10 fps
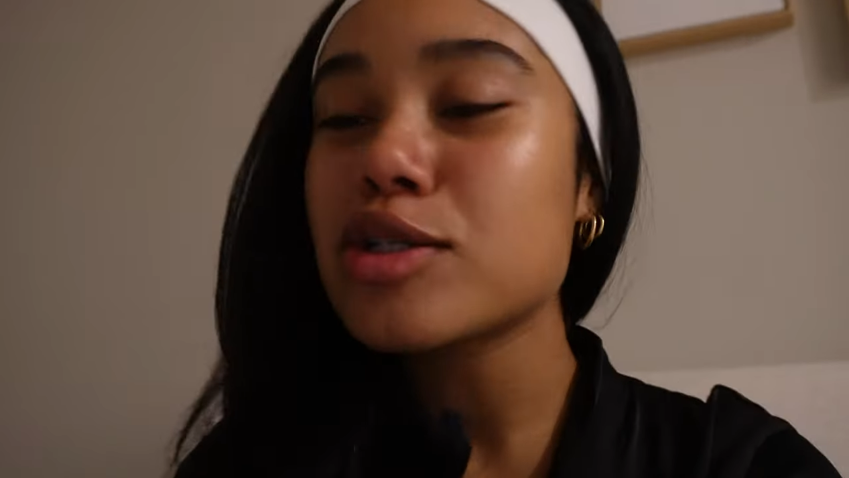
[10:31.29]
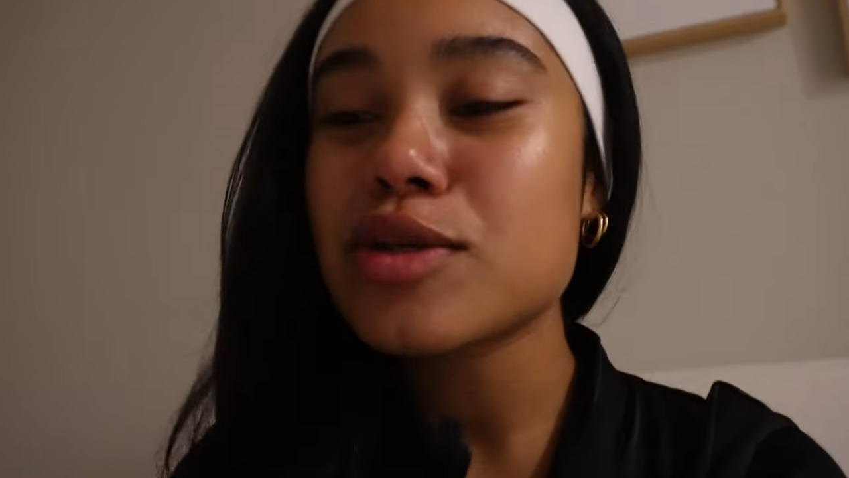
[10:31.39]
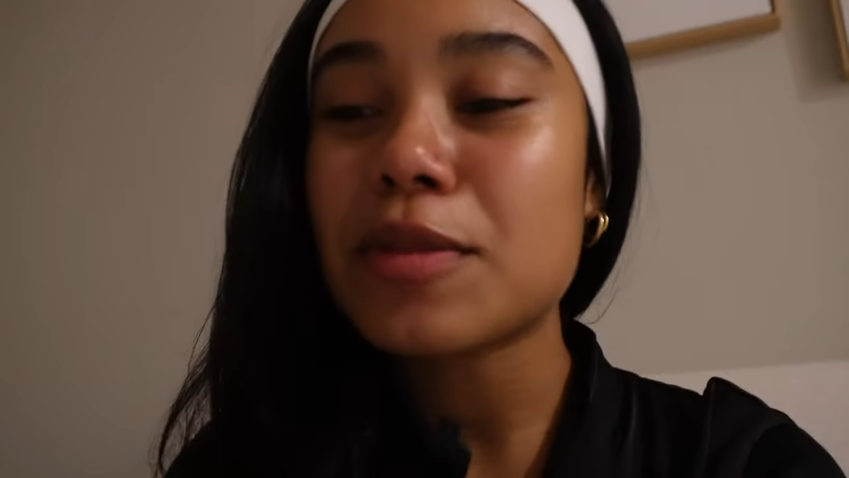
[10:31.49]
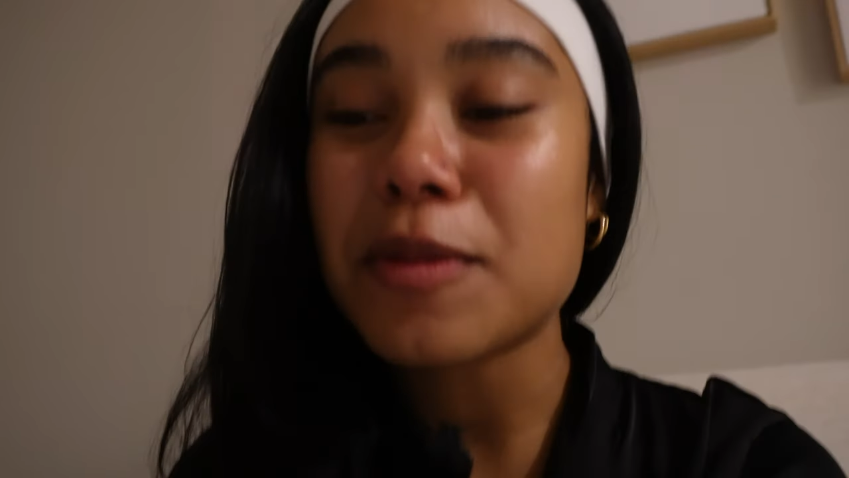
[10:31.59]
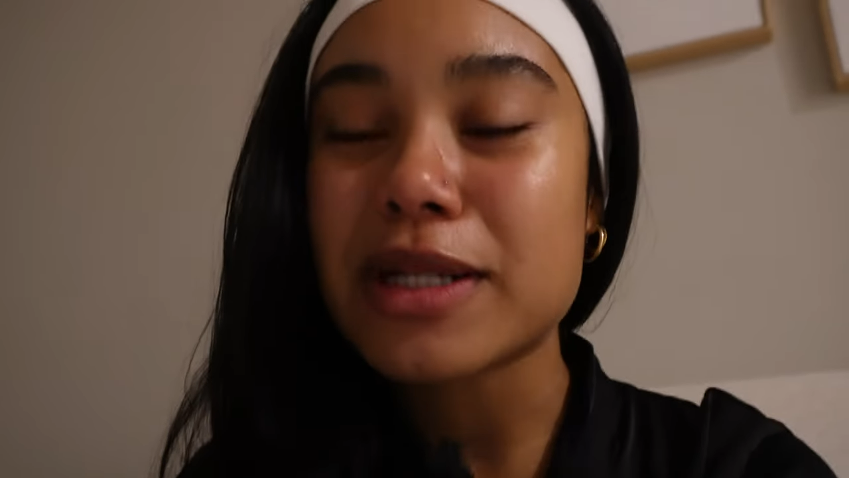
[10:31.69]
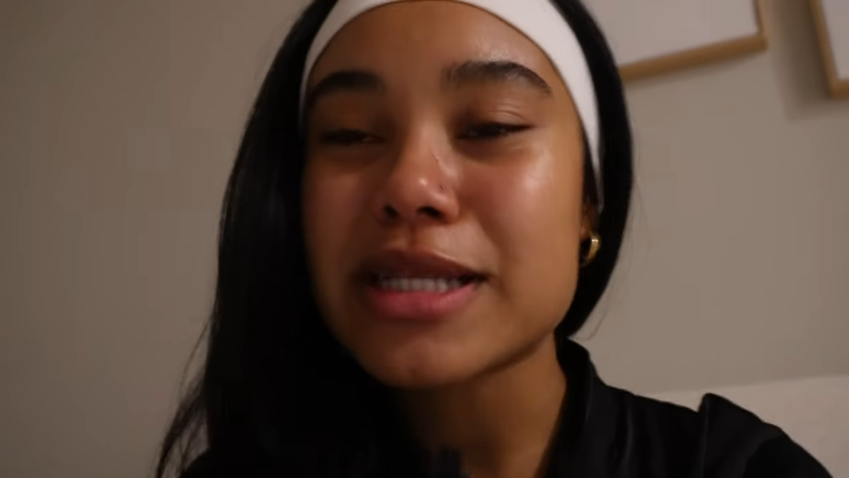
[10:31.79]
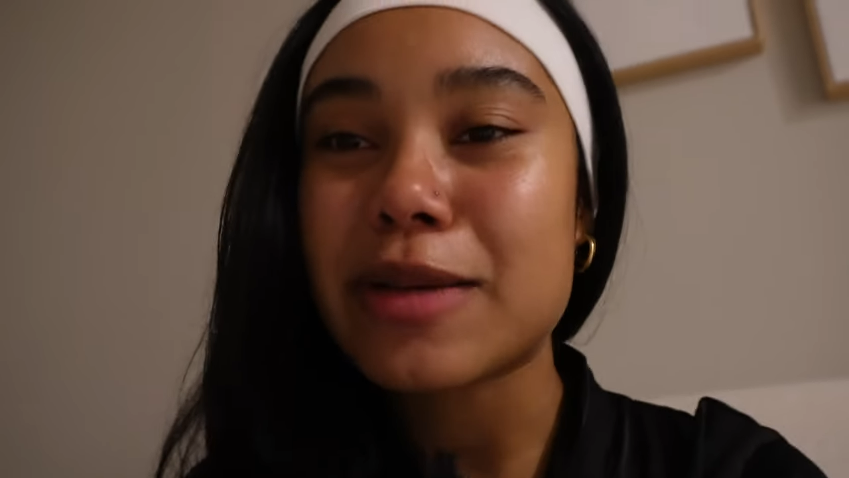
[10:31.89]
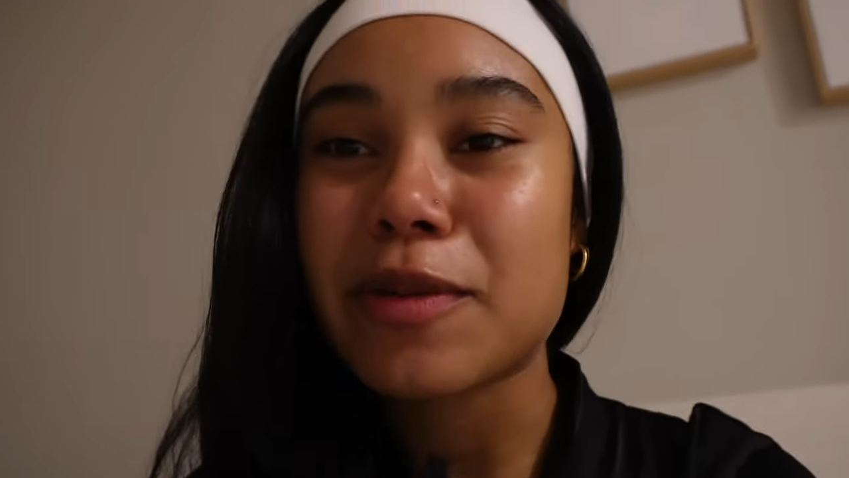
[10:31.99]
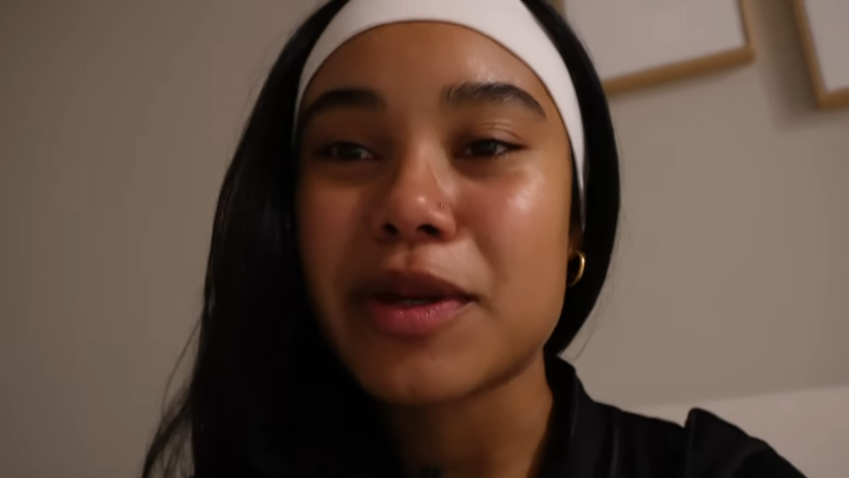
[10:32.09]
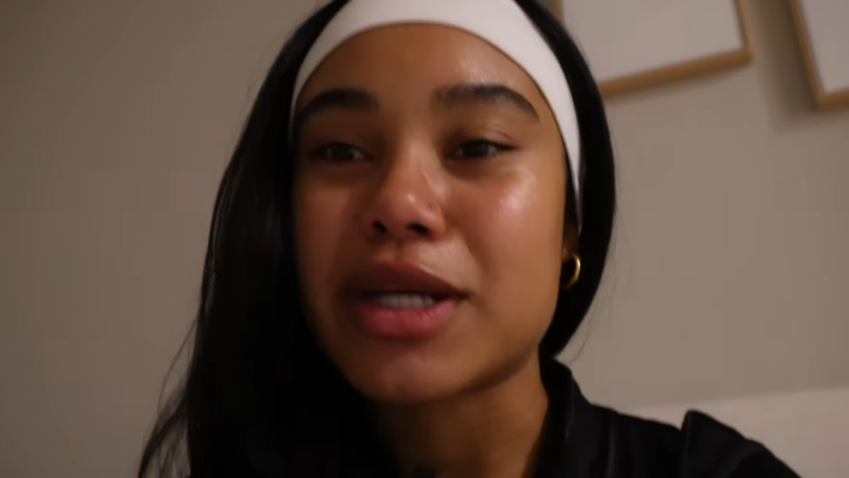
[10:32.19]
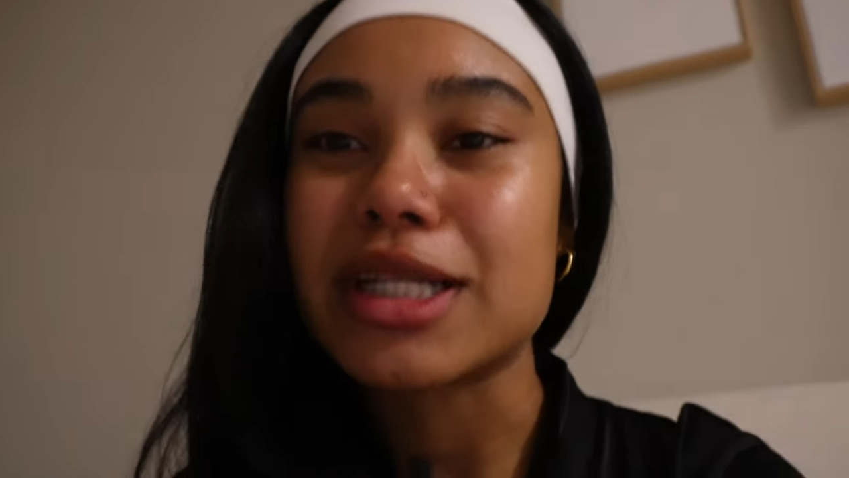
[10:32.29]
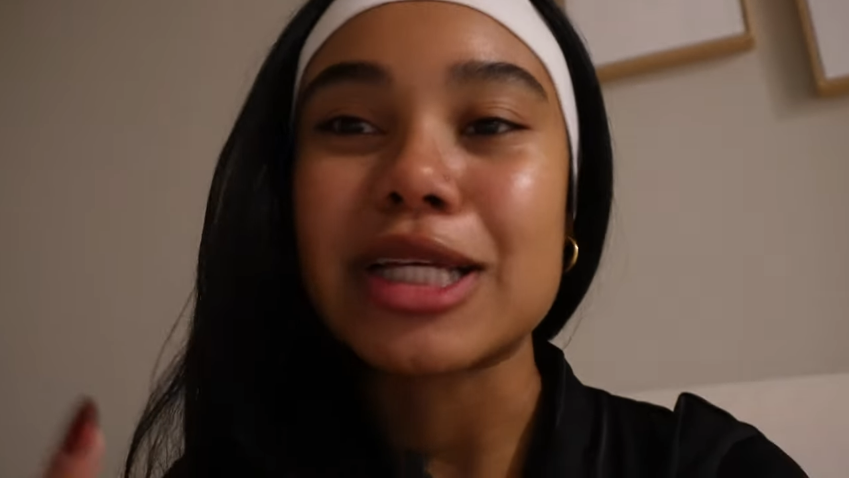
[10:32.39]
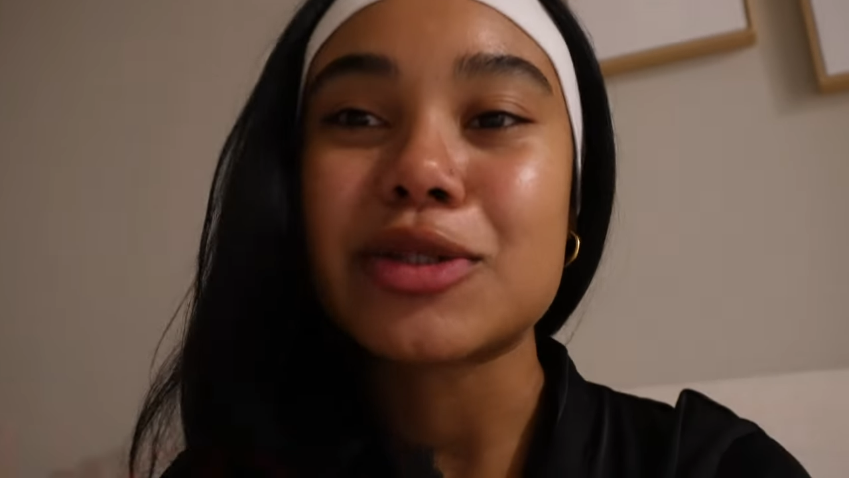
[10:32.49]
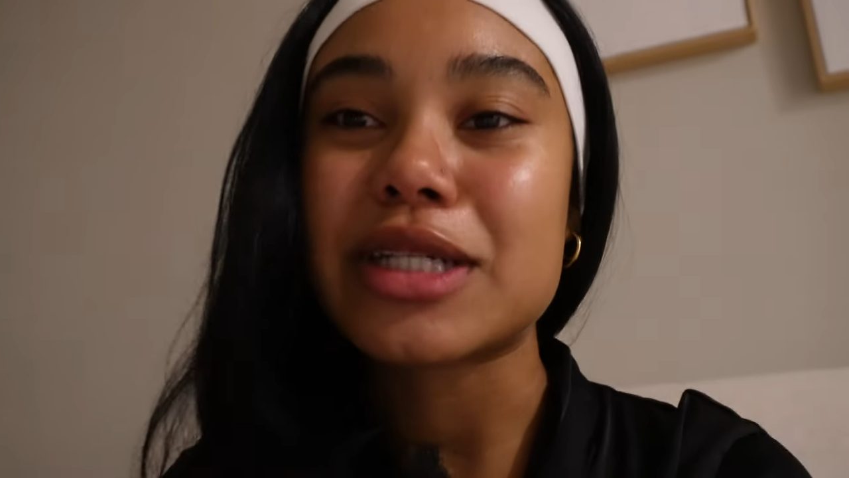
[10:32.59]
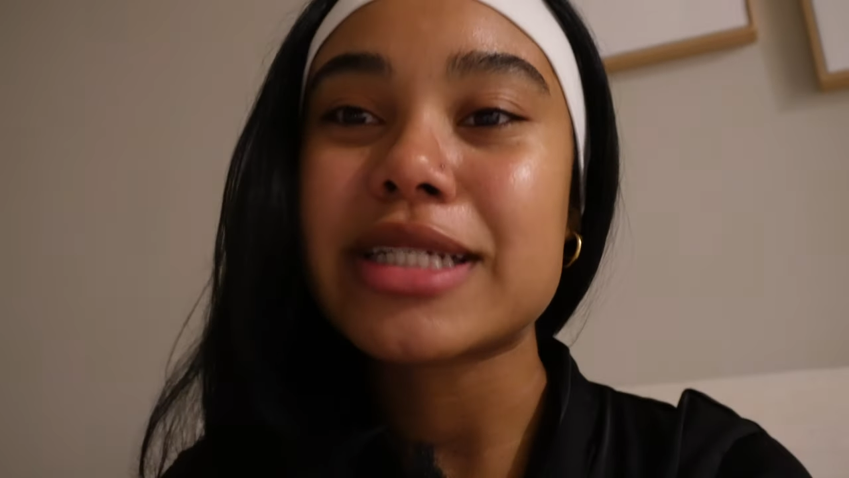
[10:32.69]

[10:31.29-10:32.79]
Also, I'm about to get my period in like 3